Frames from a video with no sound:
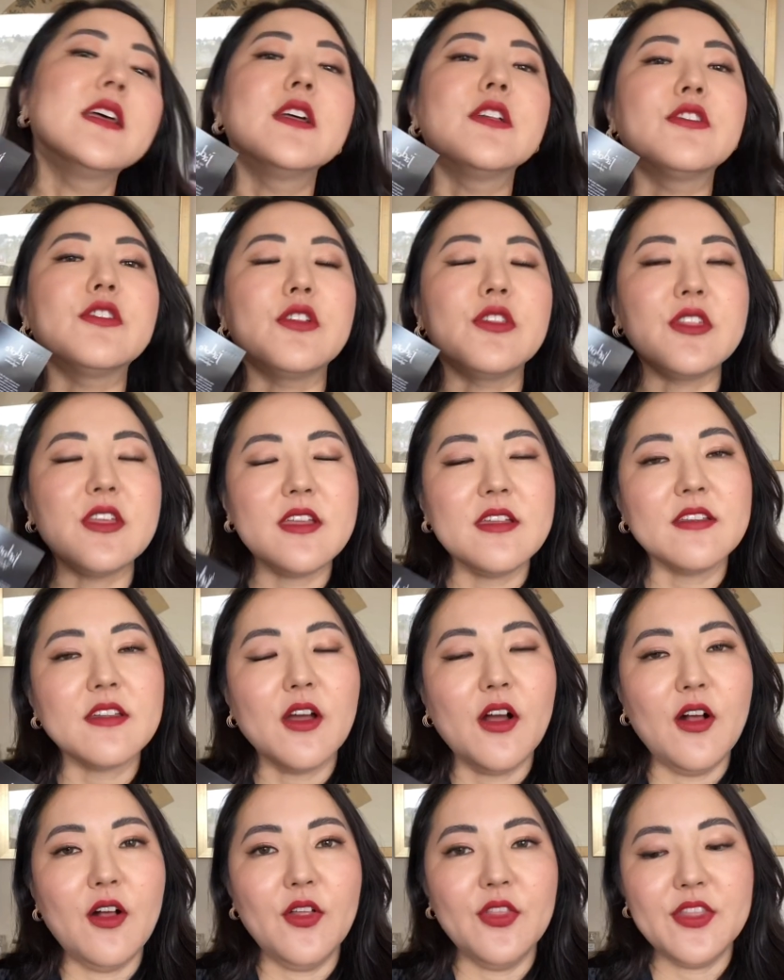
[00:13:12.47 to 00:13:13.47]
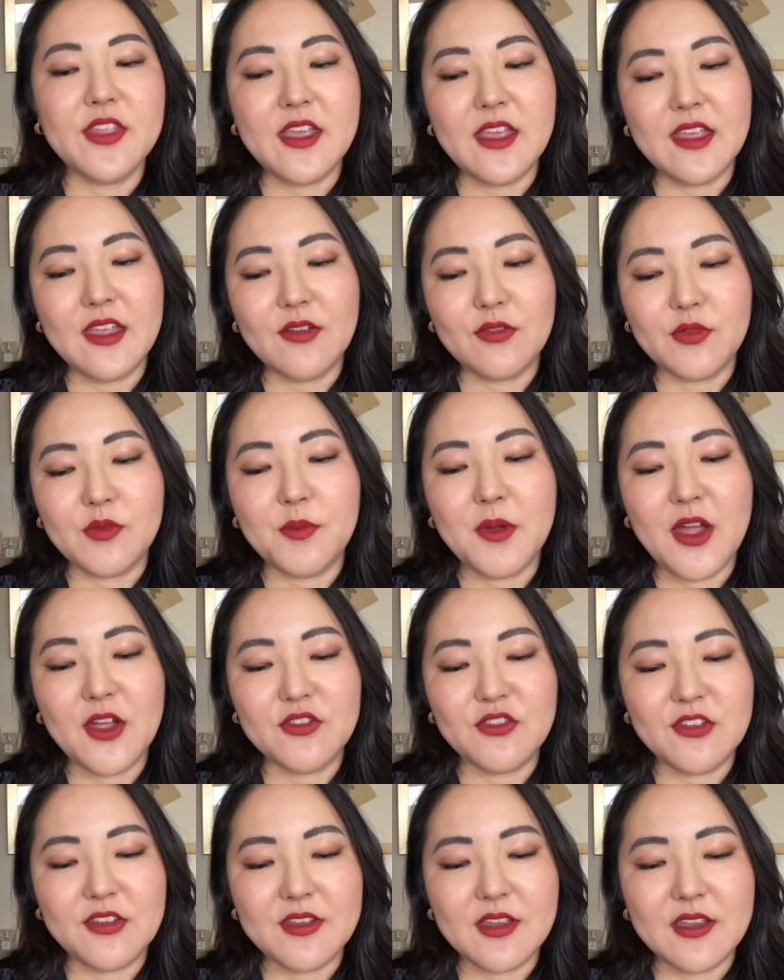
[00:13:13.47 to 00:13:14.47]
So these are the gifts with
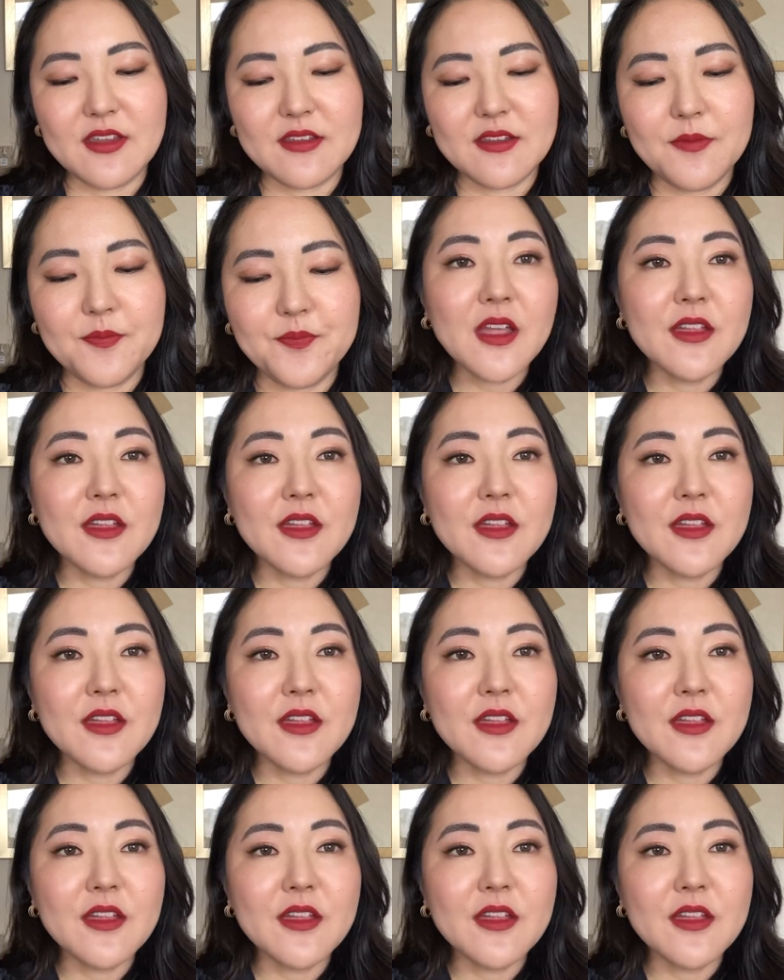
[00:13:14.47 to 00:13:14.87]
purchases.